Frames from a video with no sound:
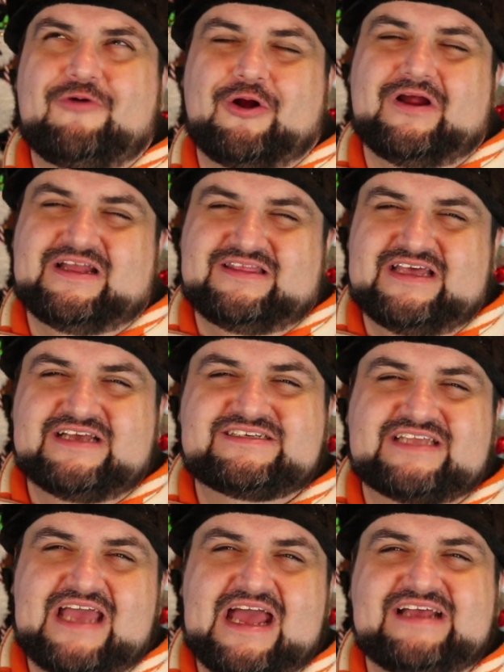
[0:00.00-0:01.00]
for in
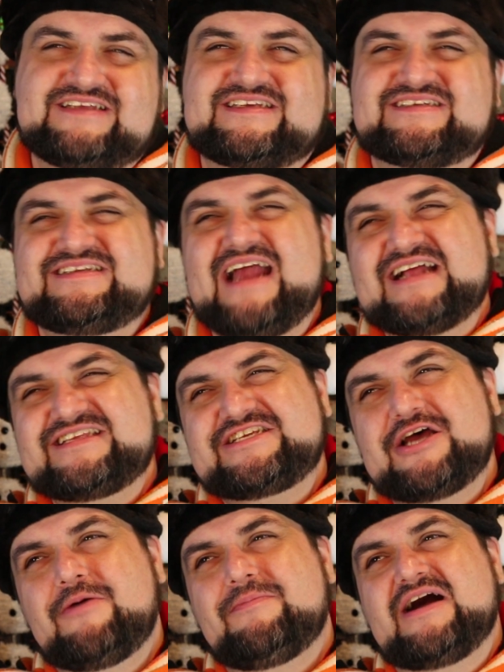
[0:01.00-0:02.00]
this case, it's not
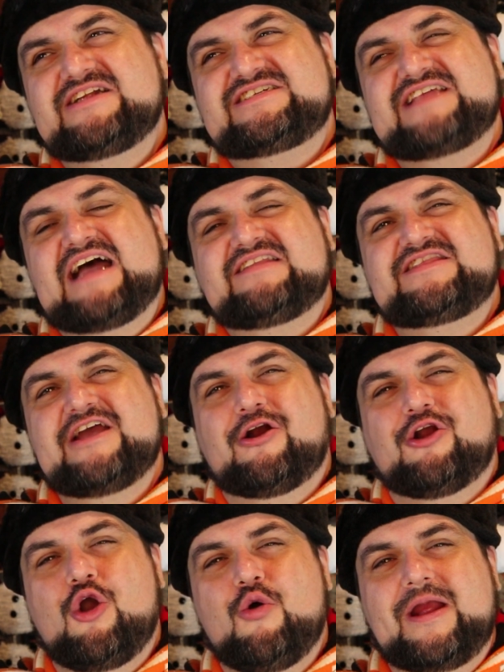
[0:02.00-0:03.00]
so much that
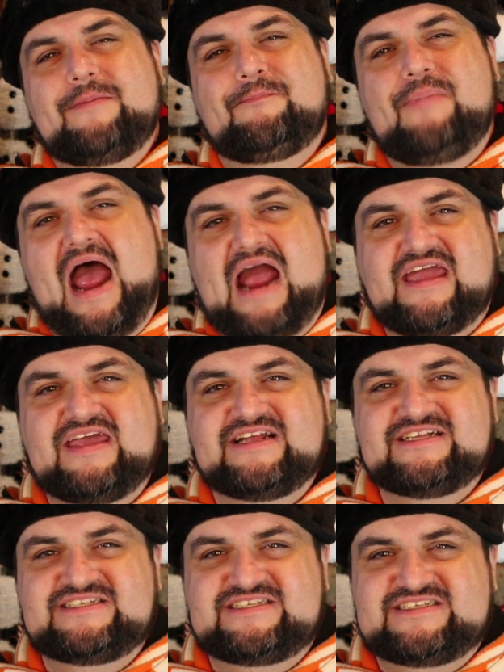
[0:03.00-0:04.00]
they're going back in